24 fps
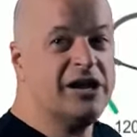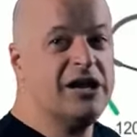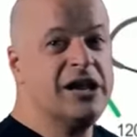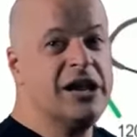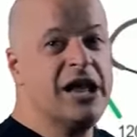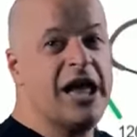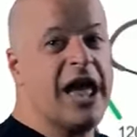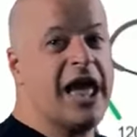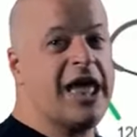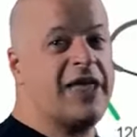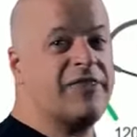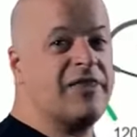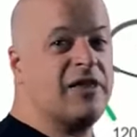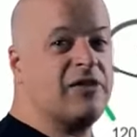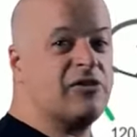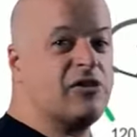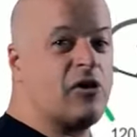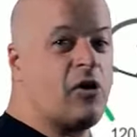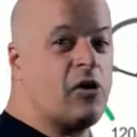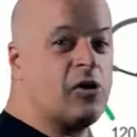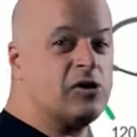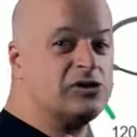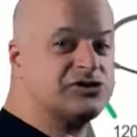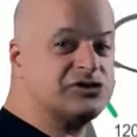and
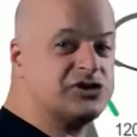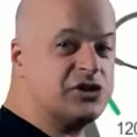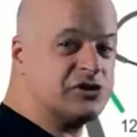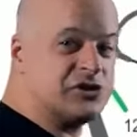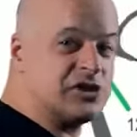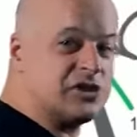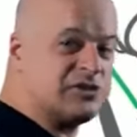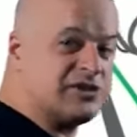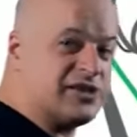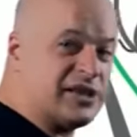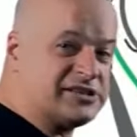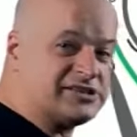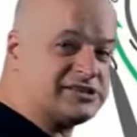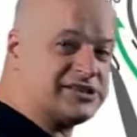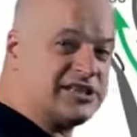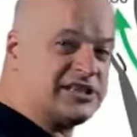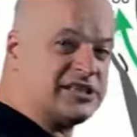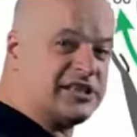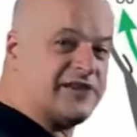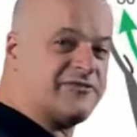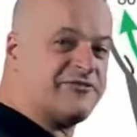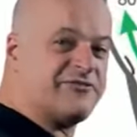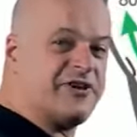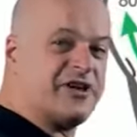also the
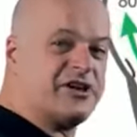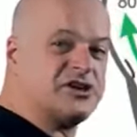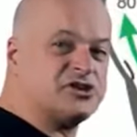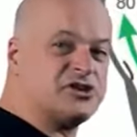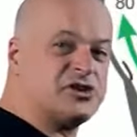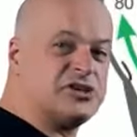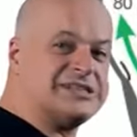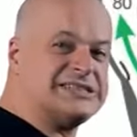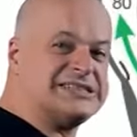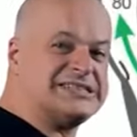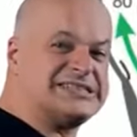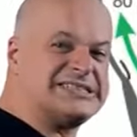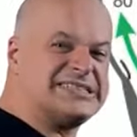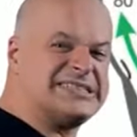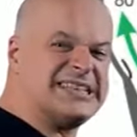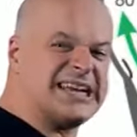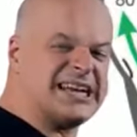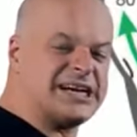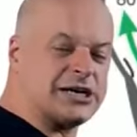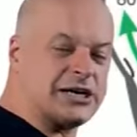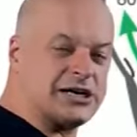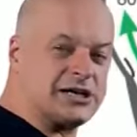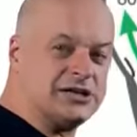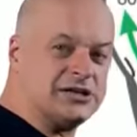left ventricle is
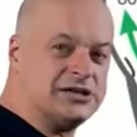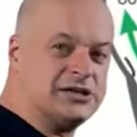thicker.